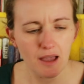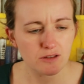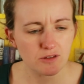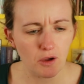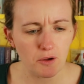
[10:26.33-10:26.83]

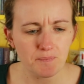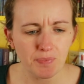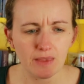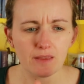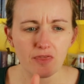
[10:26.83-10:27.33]
So
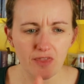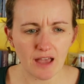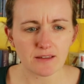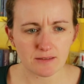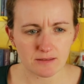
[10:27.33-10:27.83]

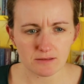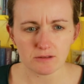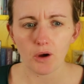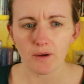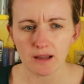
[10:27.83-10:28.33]
that's
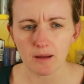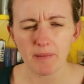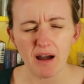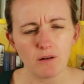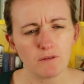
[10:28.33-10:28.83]
going
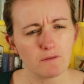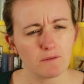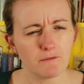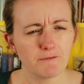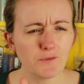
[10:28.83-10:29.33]
about
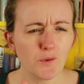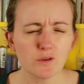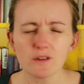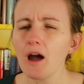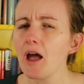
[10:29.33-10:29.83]

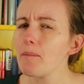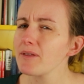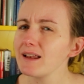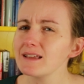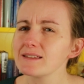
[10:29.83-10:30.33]
four times
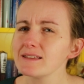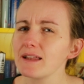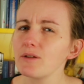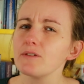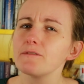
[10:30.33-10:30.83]
I listen,
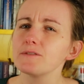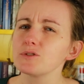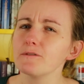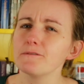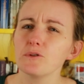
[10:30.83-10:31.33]
then on the
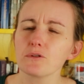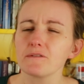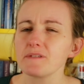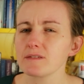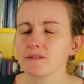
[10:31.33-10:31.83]
sort of fourth or
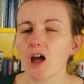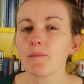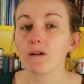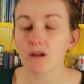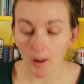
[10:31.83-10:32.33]
fifth
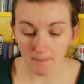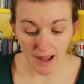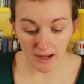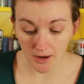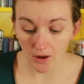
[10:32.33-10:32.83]
time I'll come
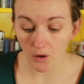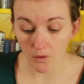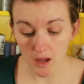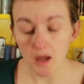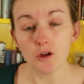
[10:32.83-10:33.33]
back and
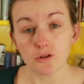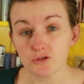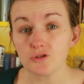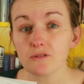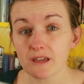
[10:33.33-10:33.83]
I'll
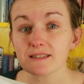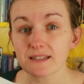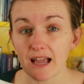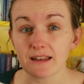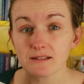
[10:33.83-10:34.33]
do this
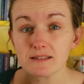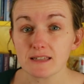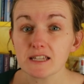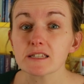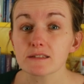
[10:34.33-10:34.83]
again, because
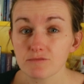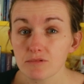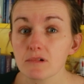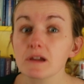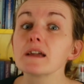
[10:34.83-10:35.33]
this
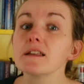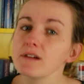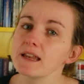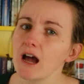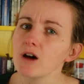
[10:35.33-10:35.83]
really,
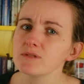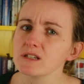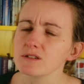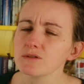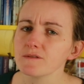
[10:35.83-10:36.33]
really helped
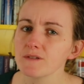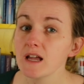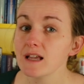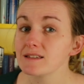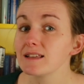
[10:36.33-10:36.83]
to sort of
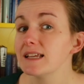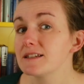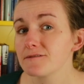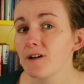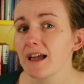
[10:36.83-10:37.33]

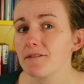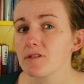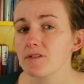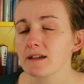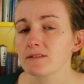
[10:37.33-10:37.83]
solidify
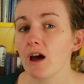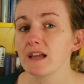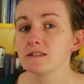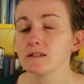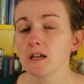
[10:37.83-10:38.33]
everything that
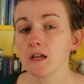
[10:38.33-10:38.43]
I'd